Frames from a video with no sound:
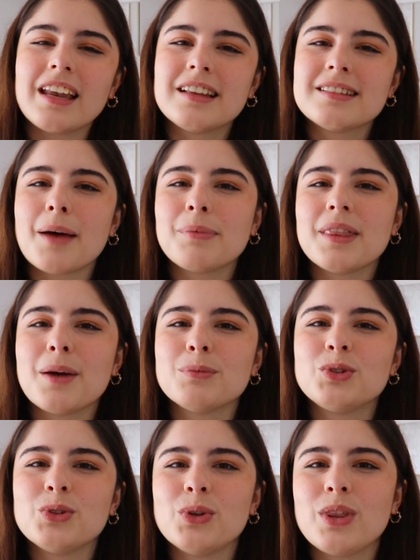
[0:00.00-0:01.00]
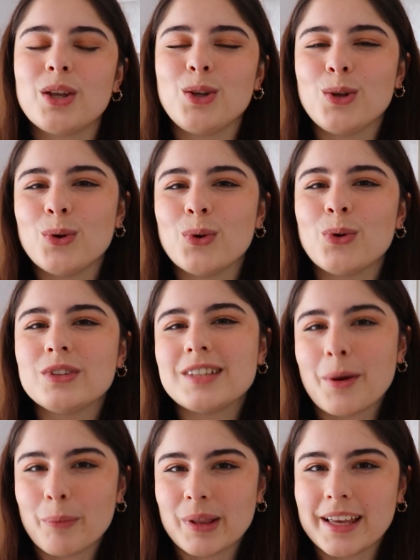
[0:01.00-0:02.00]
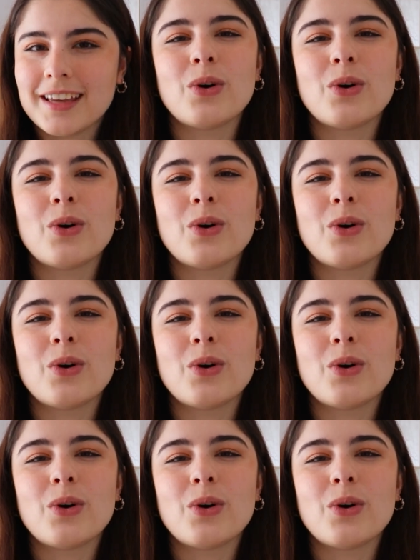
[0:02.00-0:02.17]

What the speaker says: and adapt them to the new template.